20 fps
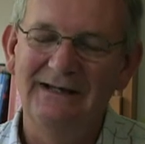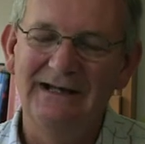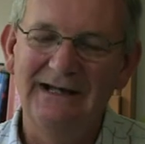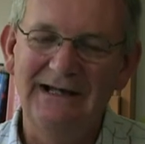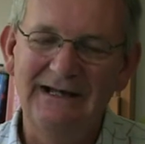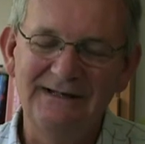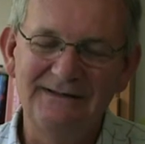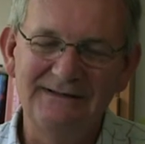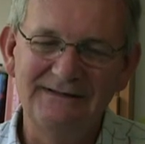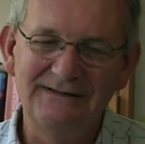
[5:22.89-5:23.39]

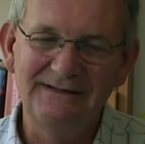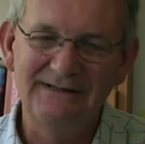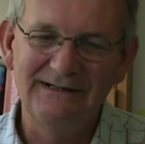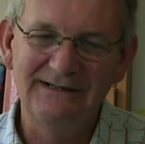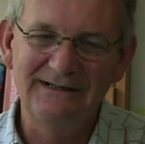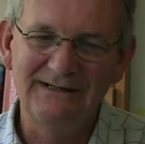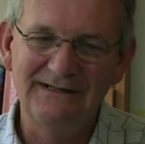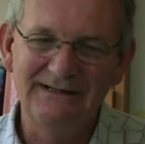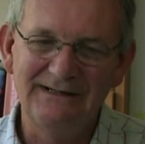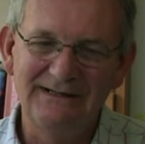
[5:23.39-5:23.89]
And
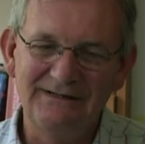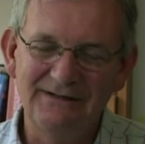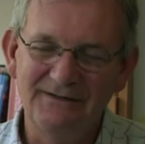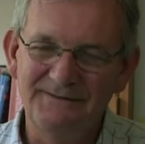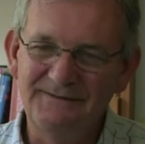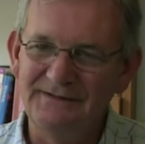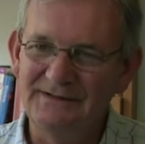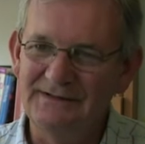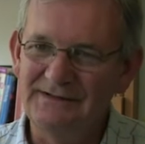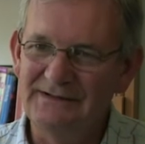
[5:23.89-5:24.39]
it
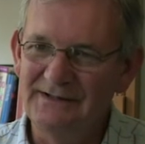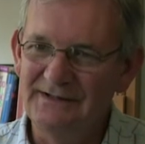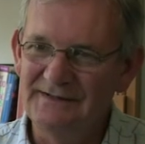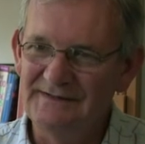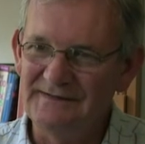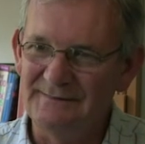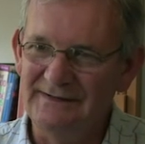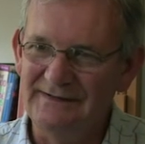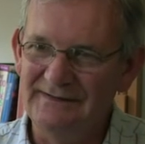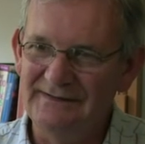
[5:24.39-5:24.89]
often occurred
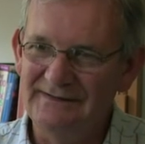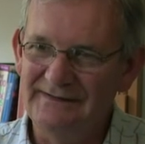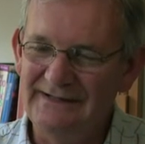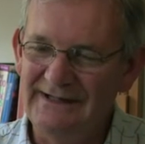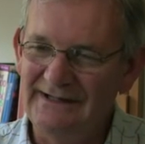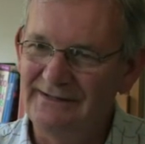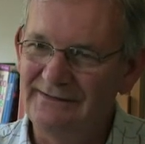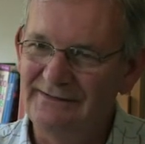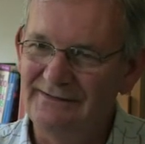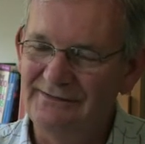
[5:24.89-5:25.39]
to me
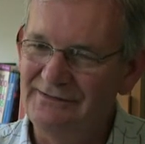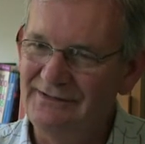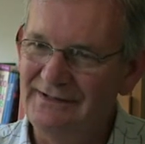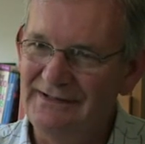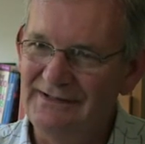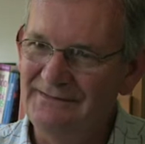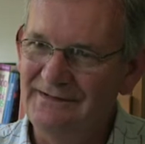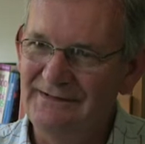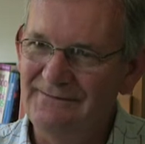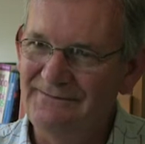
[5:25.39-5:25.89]
that,
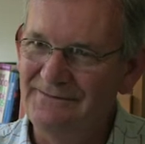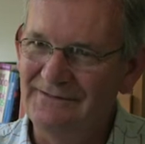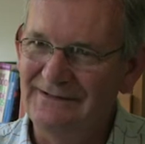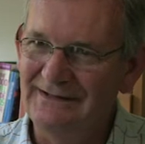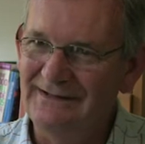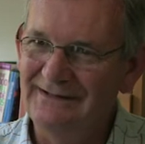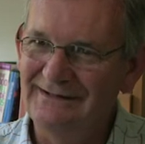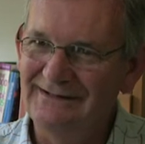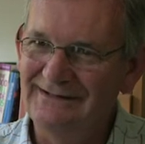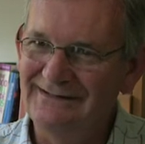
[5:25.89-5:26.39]
if you
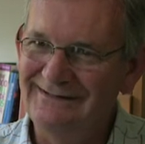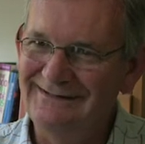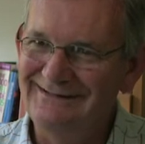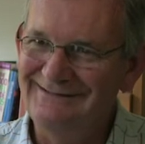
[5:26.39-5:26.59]
like,